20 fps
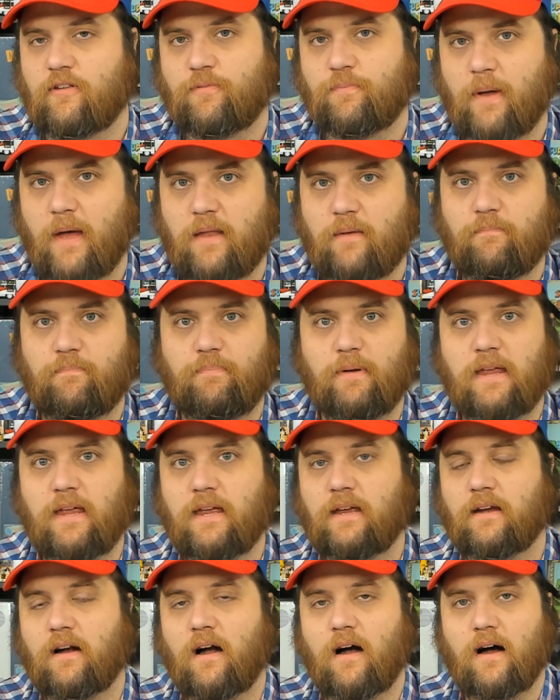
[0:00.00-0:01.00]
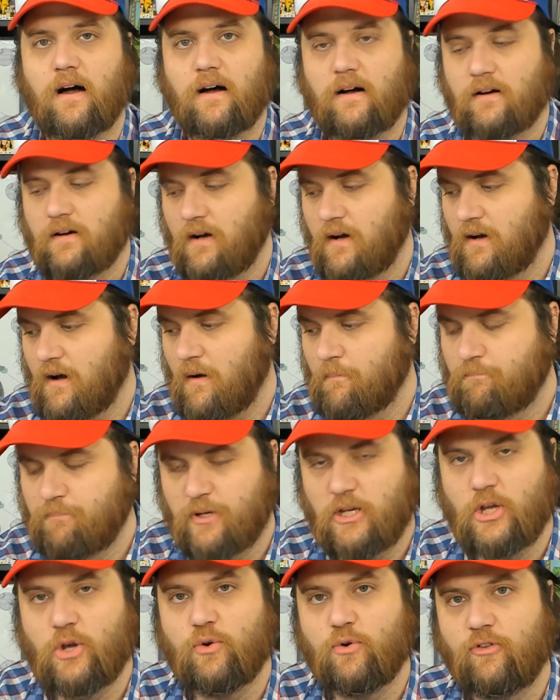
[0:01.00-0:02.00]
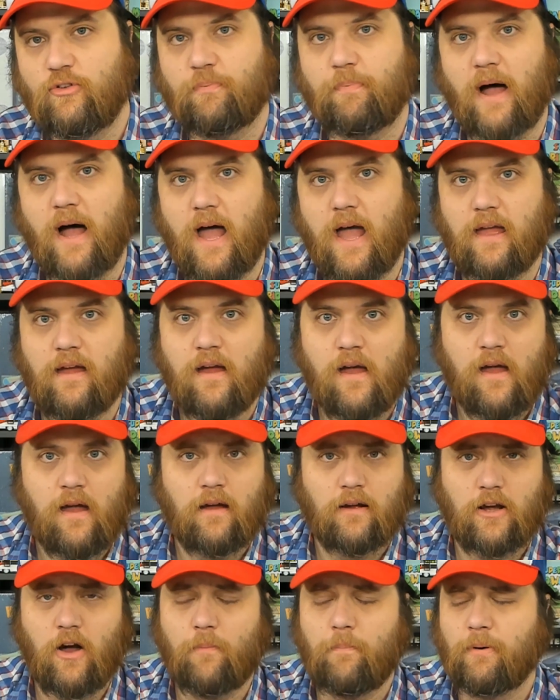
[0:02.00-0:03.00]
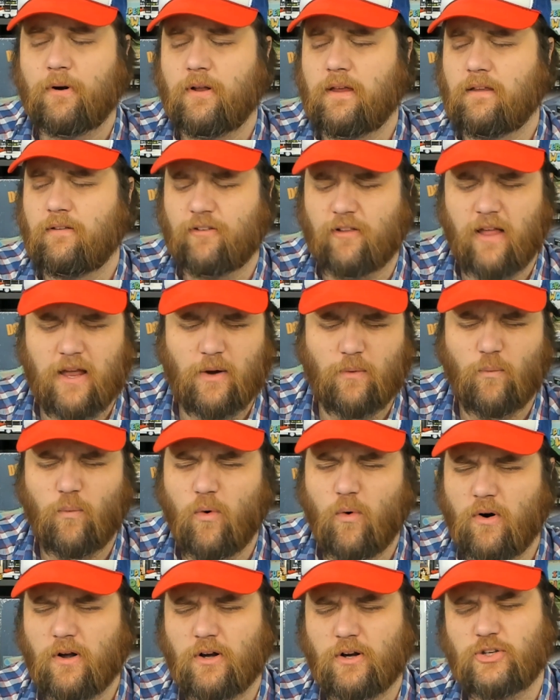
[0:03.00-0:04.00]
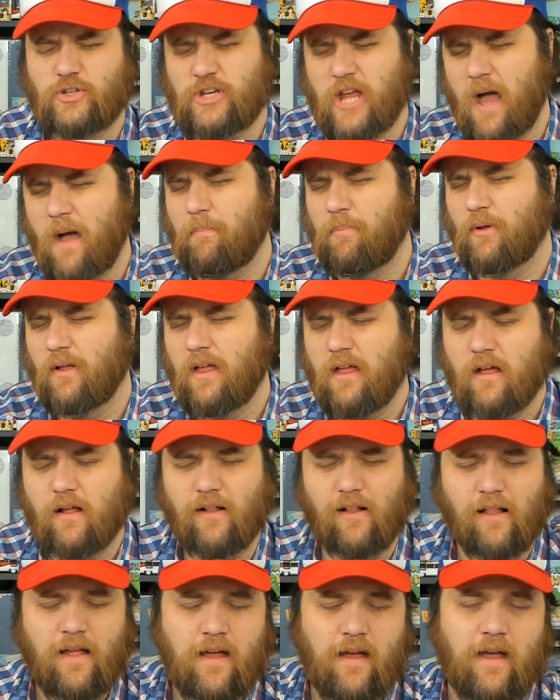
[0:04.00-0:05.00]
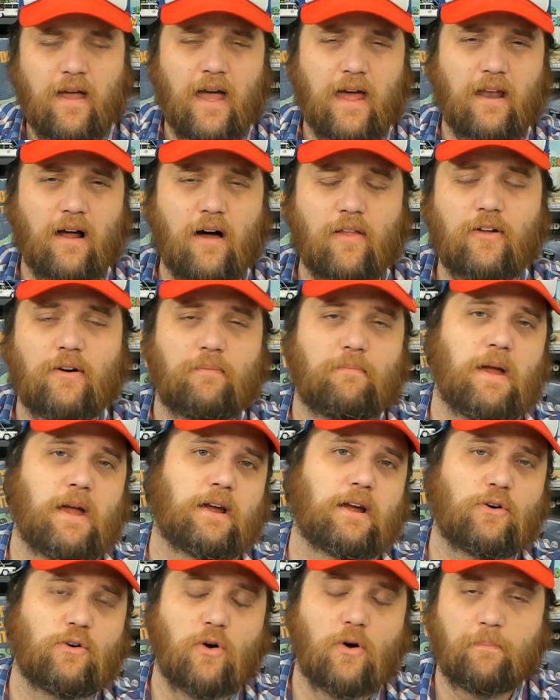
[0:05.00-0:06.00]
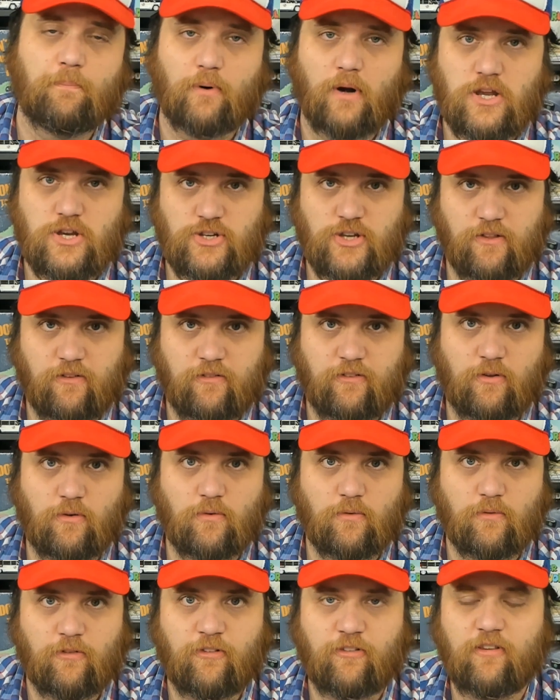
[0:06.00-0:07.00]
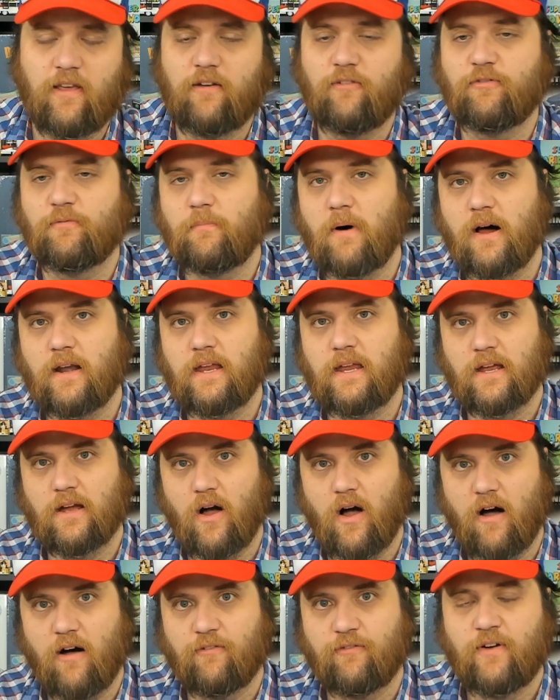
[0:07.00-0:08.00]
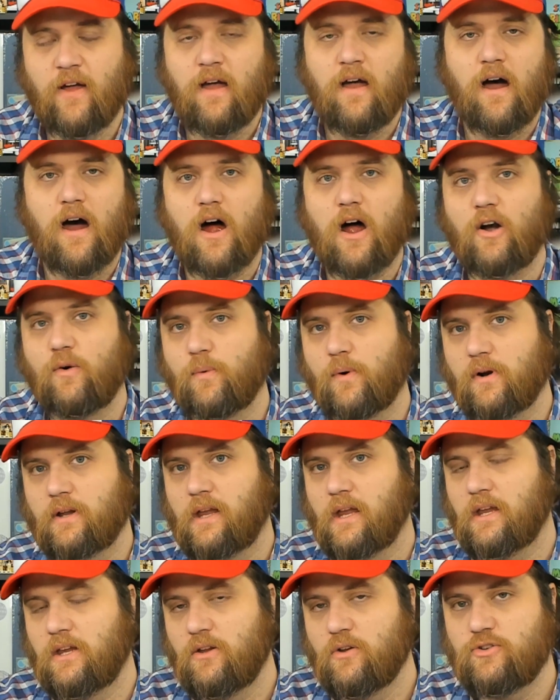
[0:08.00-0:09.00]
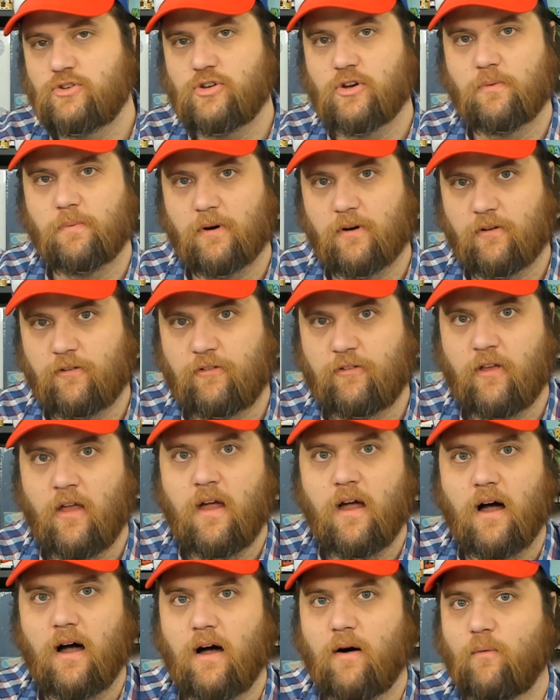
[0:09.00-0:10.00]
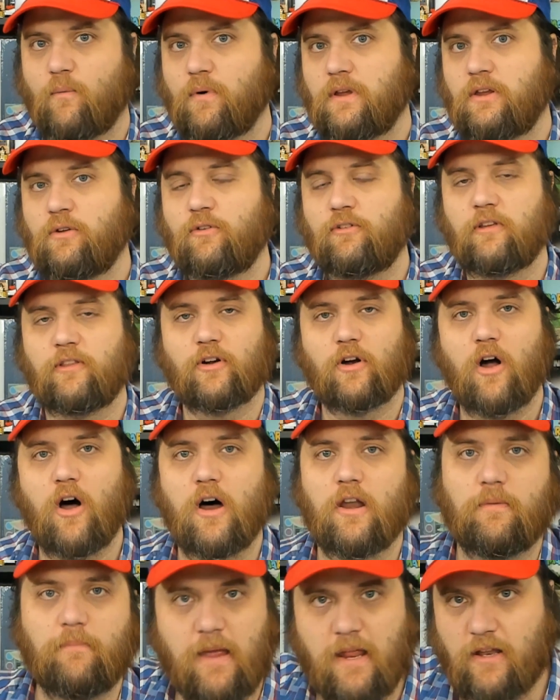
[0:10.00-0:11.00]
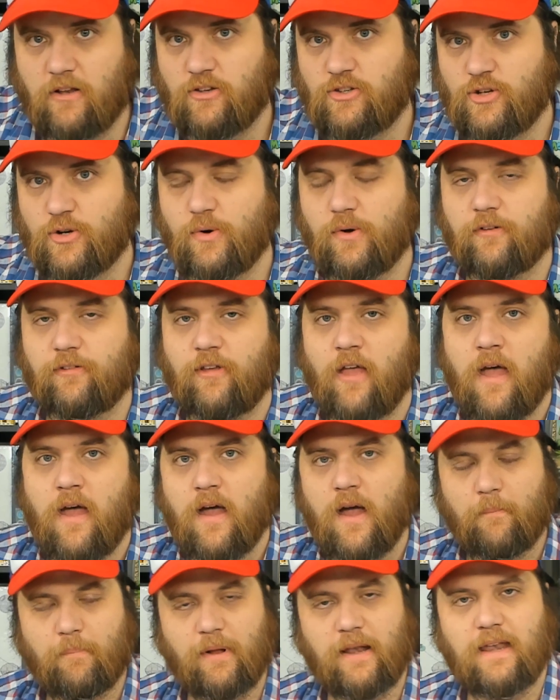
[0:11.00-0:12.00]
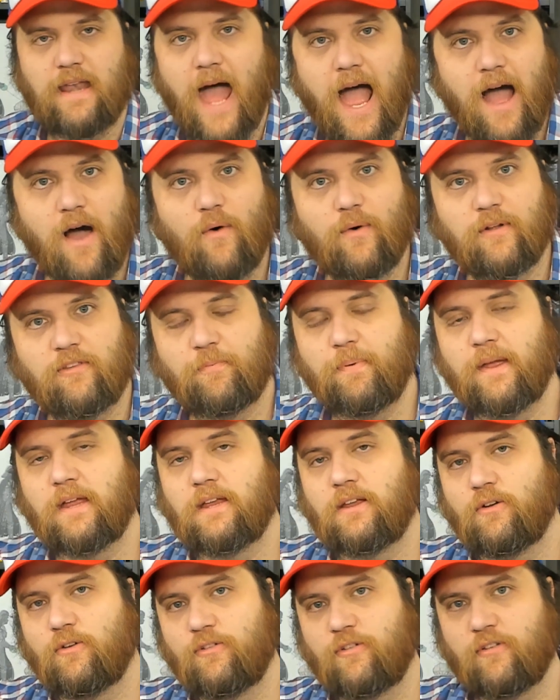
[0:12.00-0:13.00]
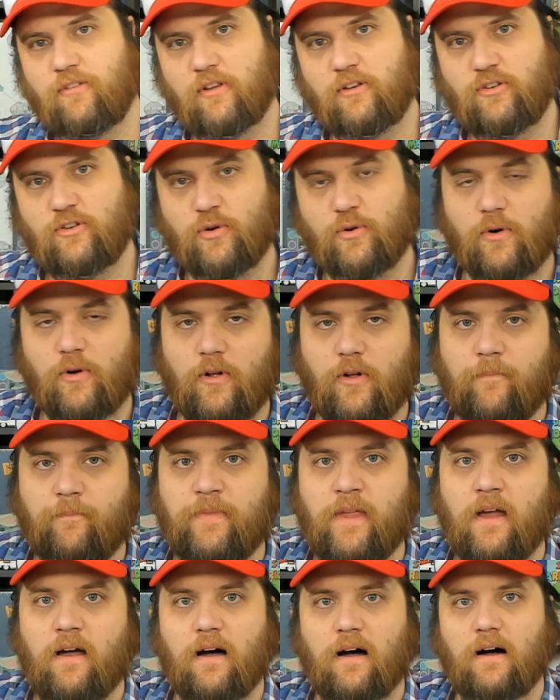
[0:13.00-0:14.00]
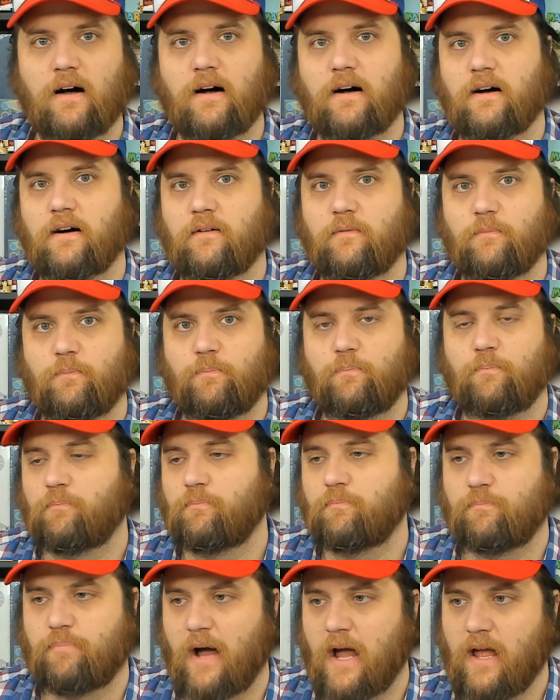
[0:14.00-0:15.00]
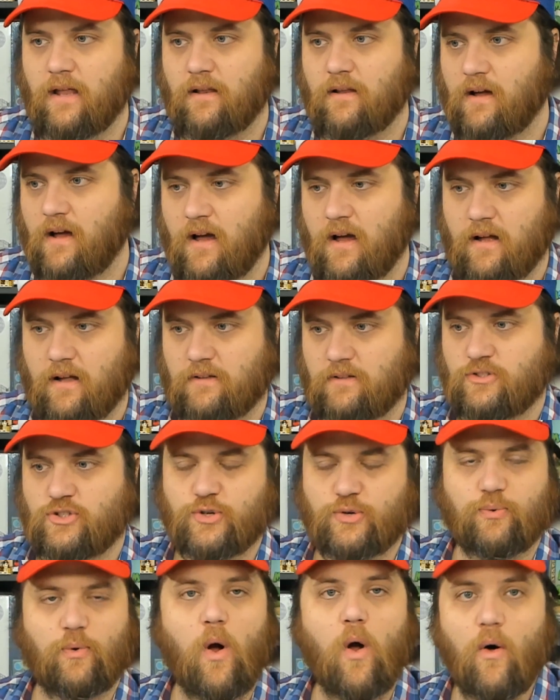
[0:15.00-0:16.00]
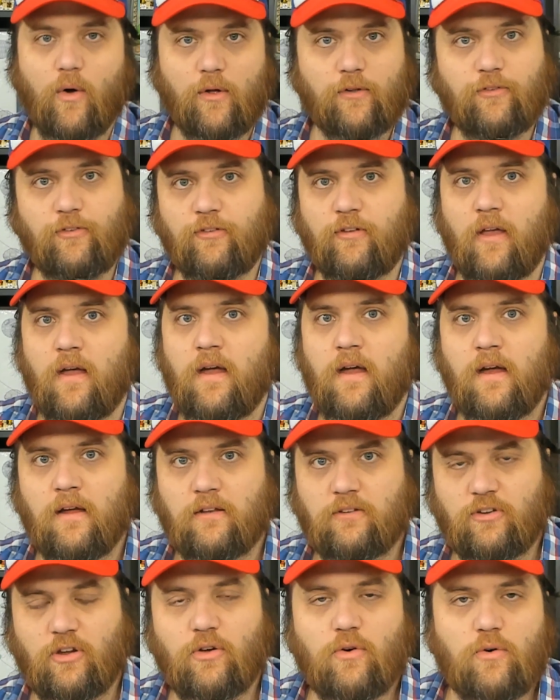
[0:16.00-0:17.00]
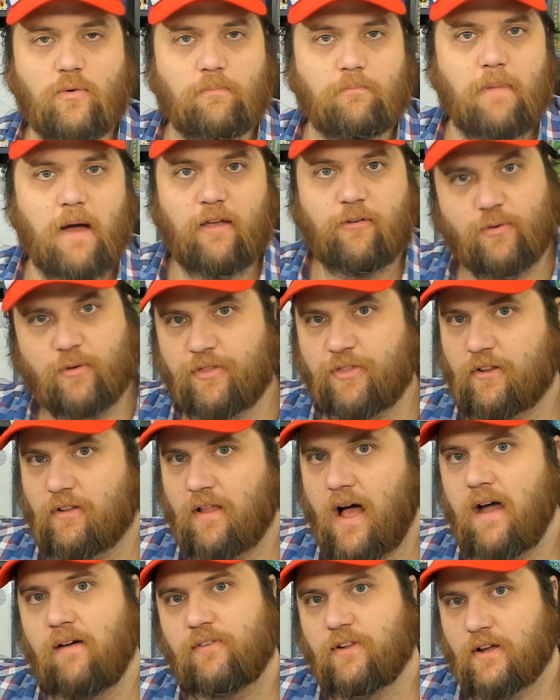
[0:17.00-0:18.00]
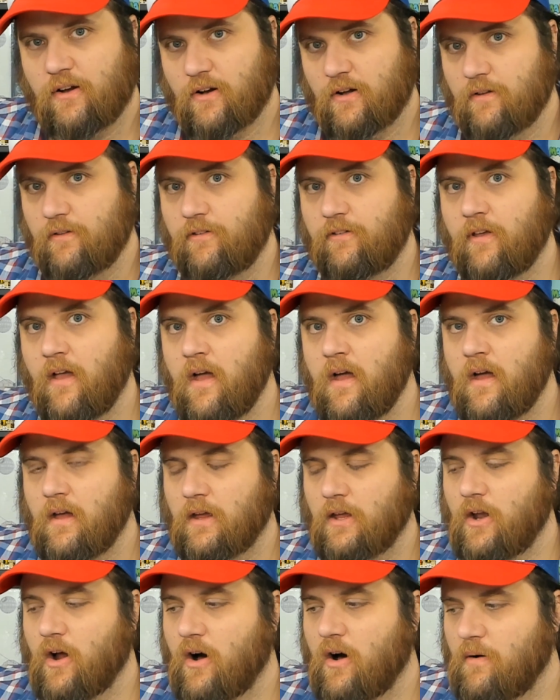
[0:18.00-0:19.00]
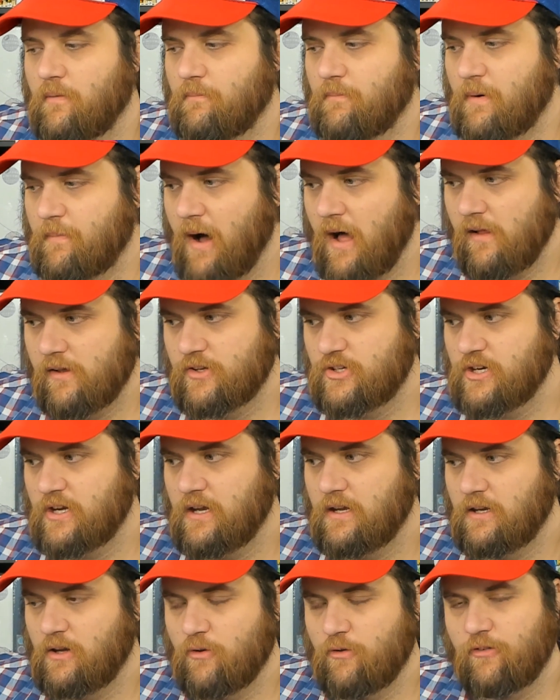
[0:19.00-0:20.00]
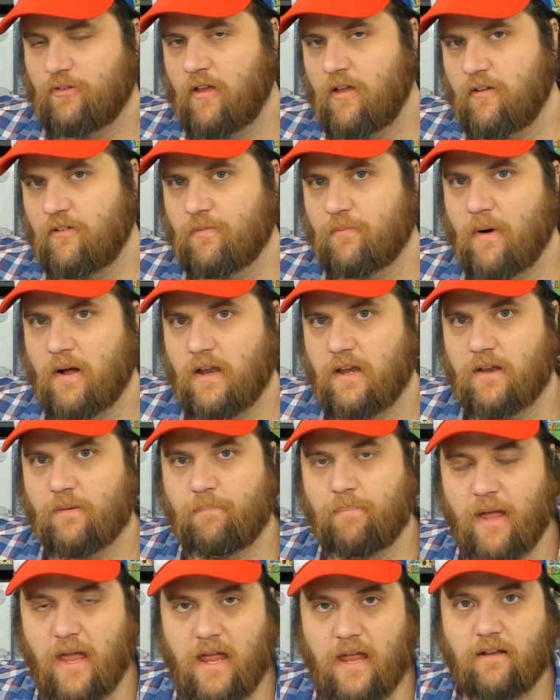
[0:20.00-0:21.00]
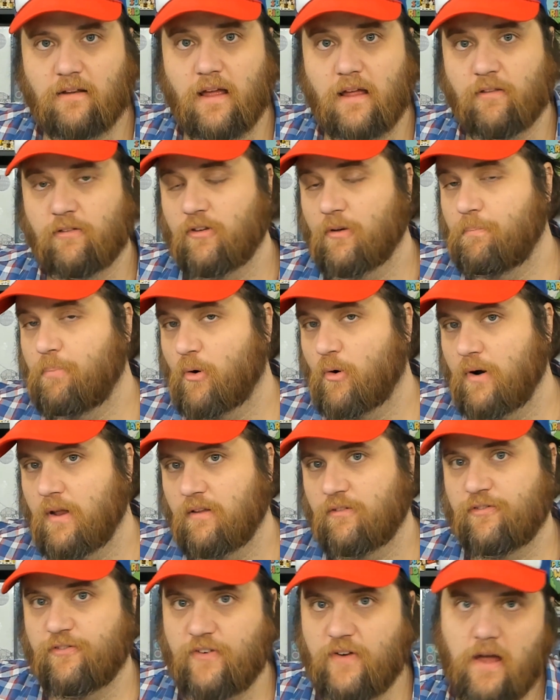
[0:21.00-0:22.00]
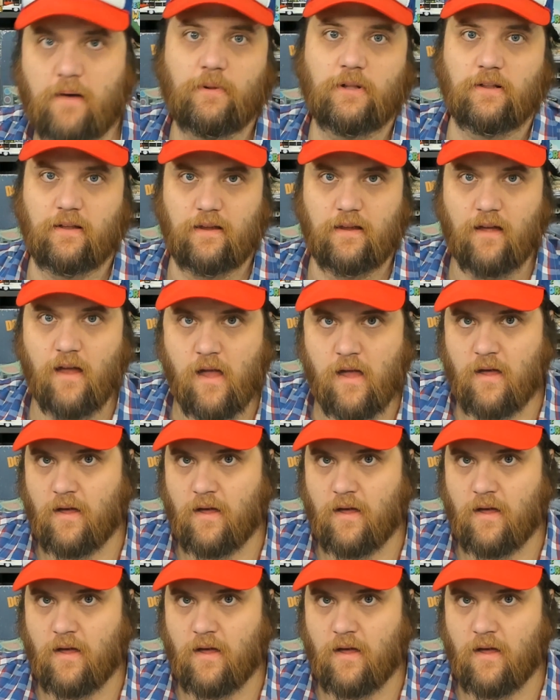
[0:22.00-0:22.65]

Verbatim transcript: it's been being uh, uh, abused by companies like Warner Chapel Hill and other mega corporations to sieve money off hardworking YouTubers uh, using their automated tools. But now it's being used as a tool uh, by uh, trolls to mess with the livelihoods. You know, Memeology uses his money to pay and support his family.